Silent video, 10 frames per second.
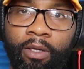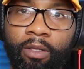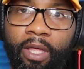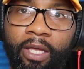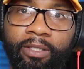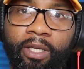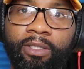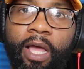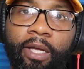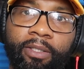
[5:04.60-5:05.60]
that
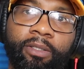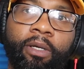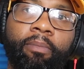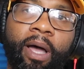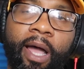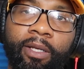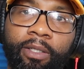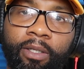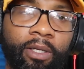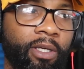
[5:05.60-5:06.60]
TikTok is
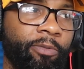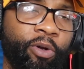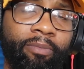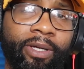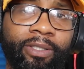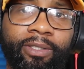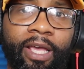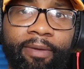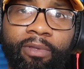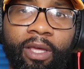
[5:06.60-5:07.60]
compiling, it's pretty much the
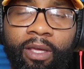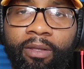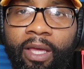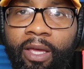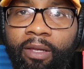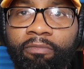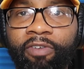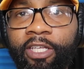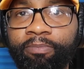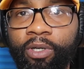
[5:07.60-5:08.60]
same thing that
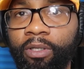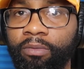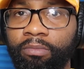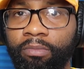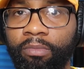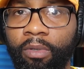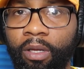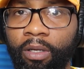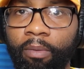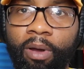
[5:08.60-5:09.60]
Facebook
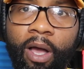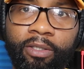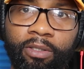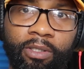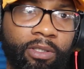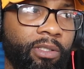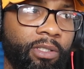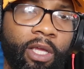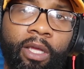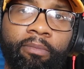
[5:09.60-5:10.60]
compiles. It's the
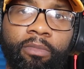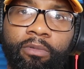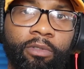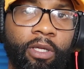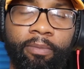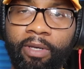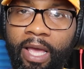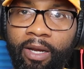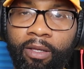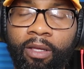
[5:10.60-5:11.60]
same
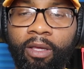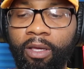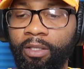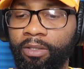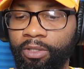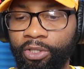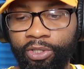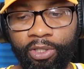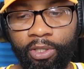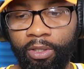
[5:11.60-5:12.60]
data. It's
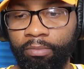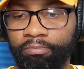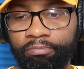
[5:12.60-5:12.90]
just to